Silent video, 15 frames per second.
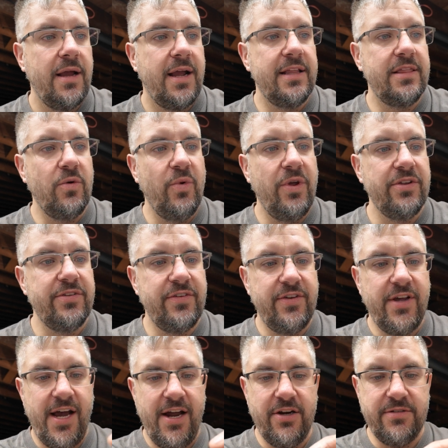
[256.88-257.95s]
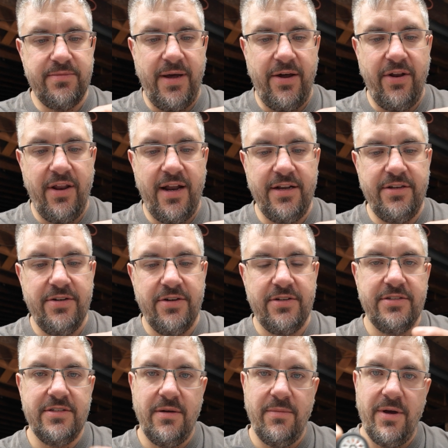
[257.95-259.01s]
Got the wheels and tires mounted. I took
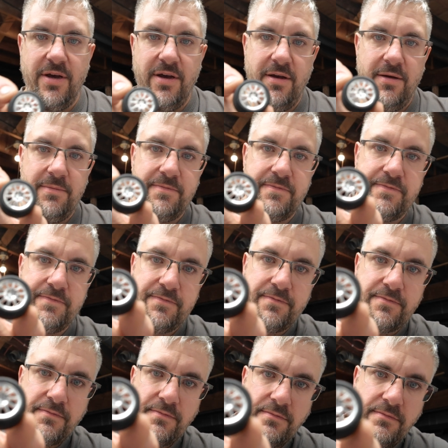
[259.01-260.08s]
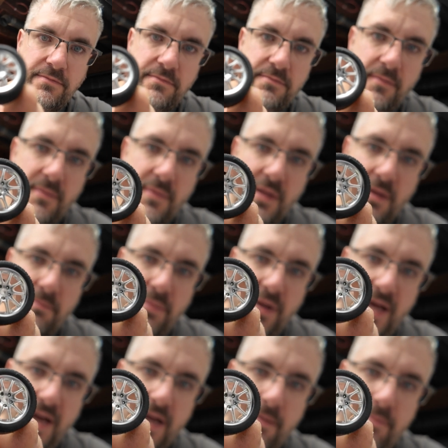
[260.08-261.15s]
some
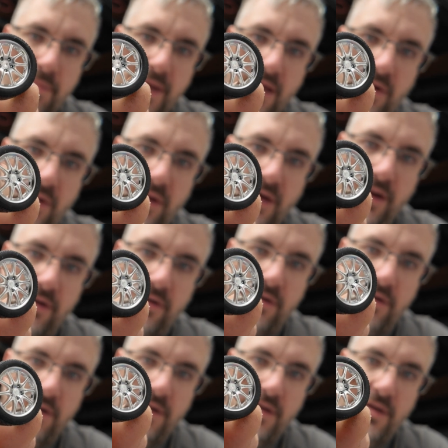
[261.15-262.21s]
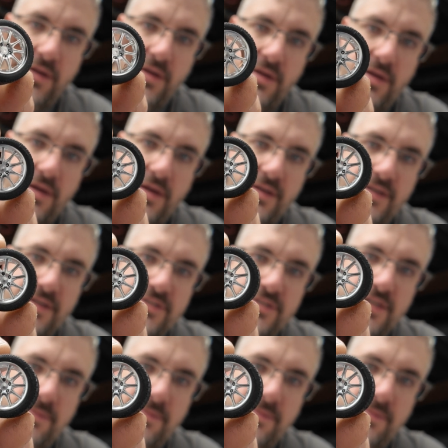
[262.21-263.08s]
black panel liner and touched